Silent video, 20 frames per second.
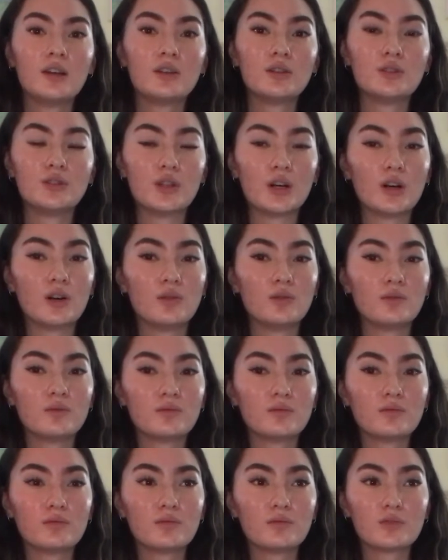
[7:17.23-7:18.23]
Don't
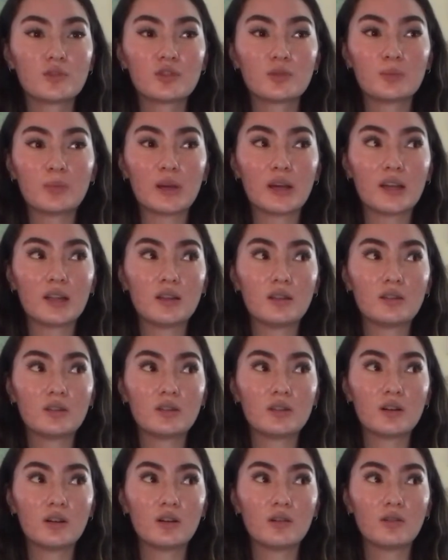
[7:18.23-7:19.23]
spend, you
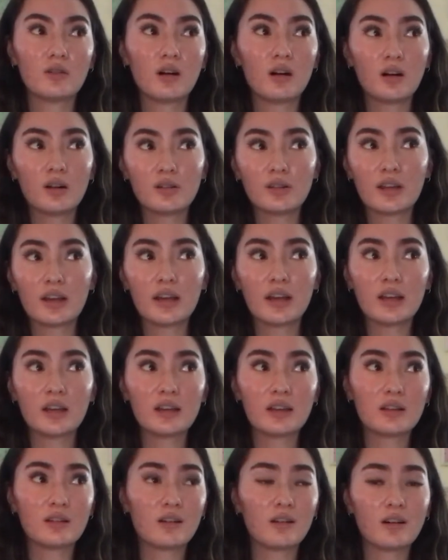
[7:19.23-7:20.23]
know, all night
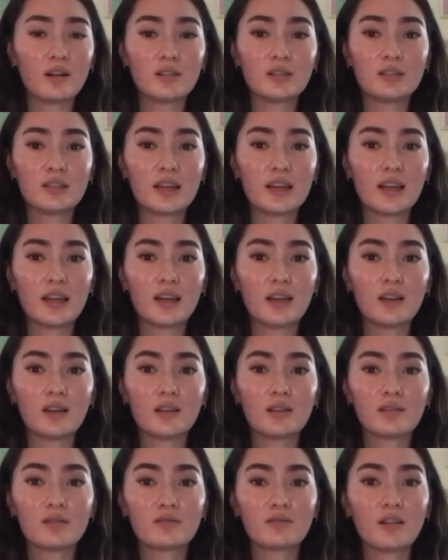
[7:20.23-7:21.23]
and all day
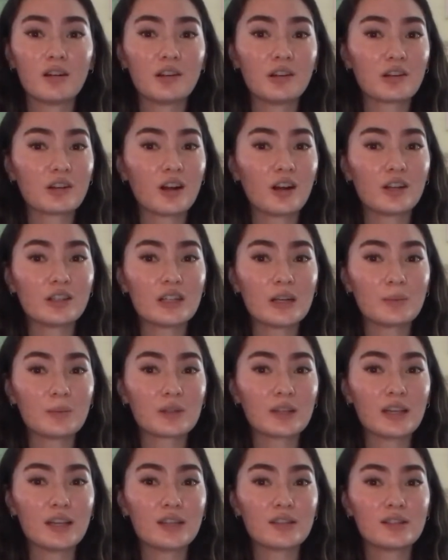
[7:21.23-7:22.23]
on your college
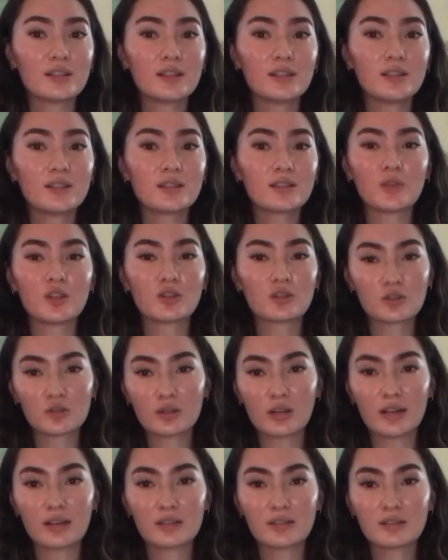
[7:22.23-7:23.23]
applications. The
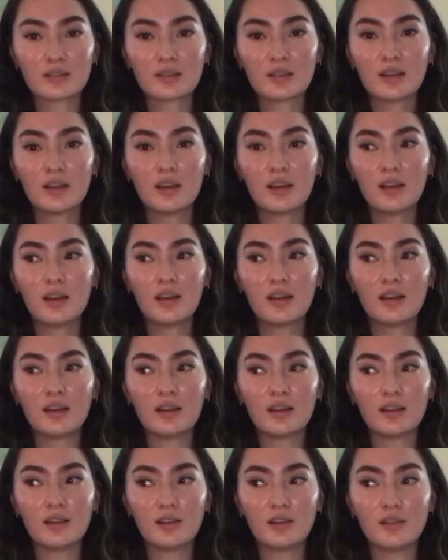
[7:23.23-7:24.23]
stress
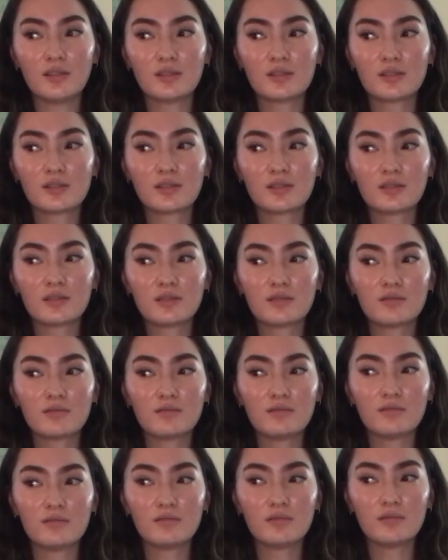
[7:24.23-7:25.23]
is
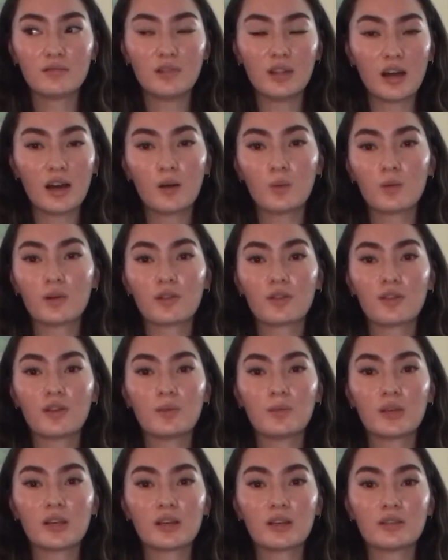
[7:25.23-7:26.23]
not worth it,
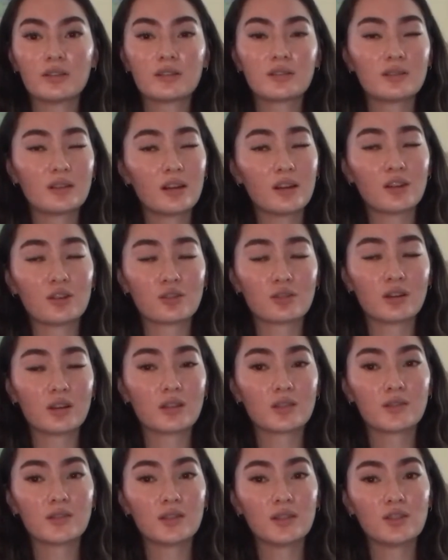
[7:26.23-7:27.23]
because it's not as
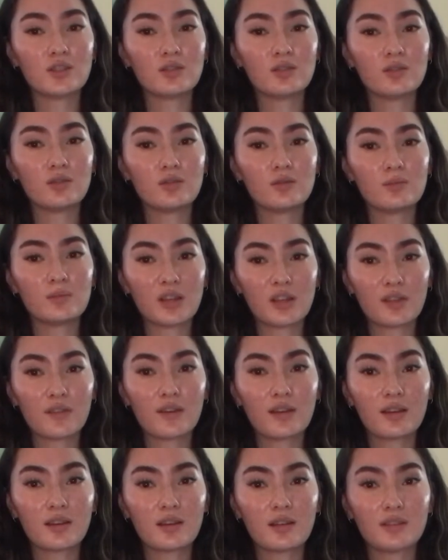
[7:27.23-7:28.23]
stressful as you may
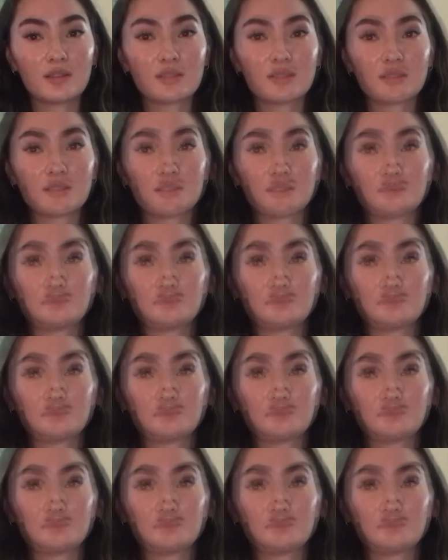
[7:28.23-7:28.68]
think, honestly.